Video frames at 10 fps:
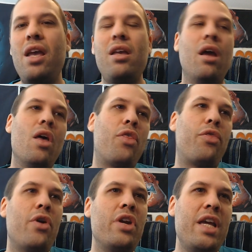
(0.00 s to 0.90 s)

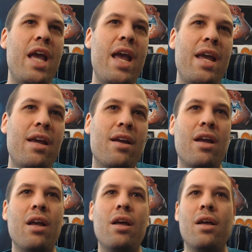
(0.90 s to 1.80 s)
38
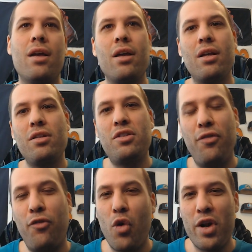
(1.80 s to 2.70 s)
to
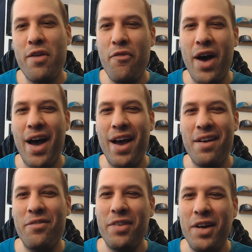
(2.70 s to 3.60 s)

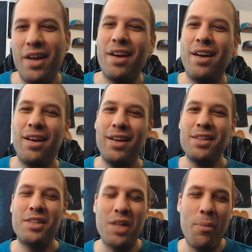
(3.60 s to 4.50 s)
45,
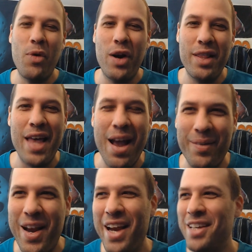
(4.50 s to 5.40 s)
somewhere in
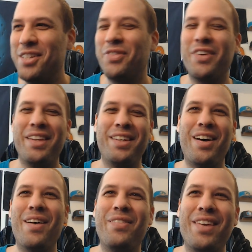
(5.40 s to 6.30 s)
that range for the
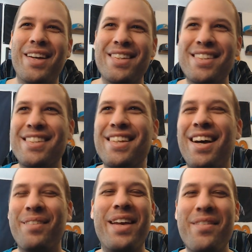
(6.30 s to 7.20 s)
Dolphins.
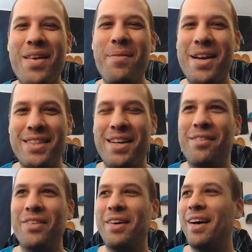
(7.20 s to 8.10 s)
I'm giving myself
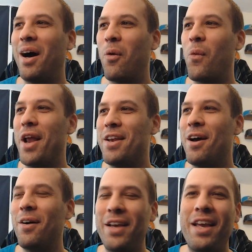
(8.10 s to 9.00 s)
a
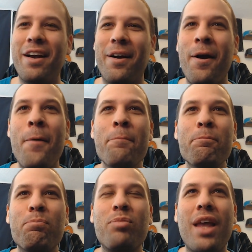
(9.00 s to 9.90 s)
window here.
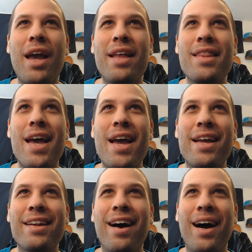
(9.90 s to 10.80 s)
And
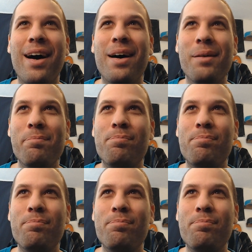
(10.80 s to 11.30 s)
then 14